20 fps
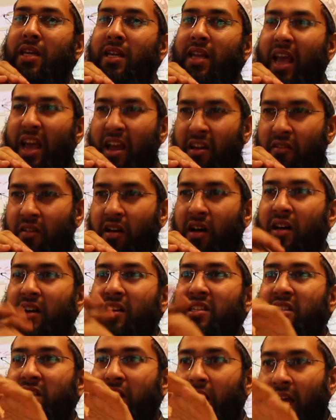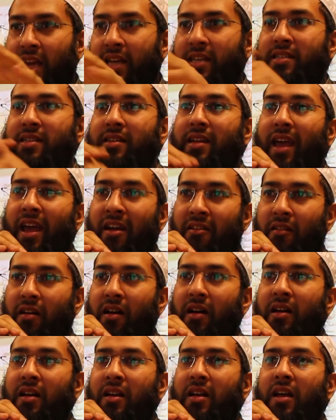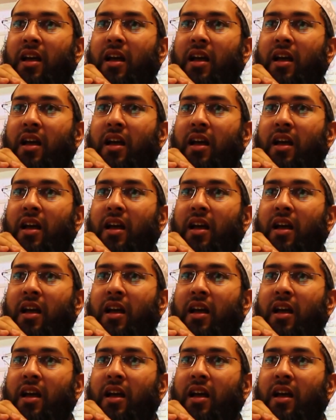an error, a slight error,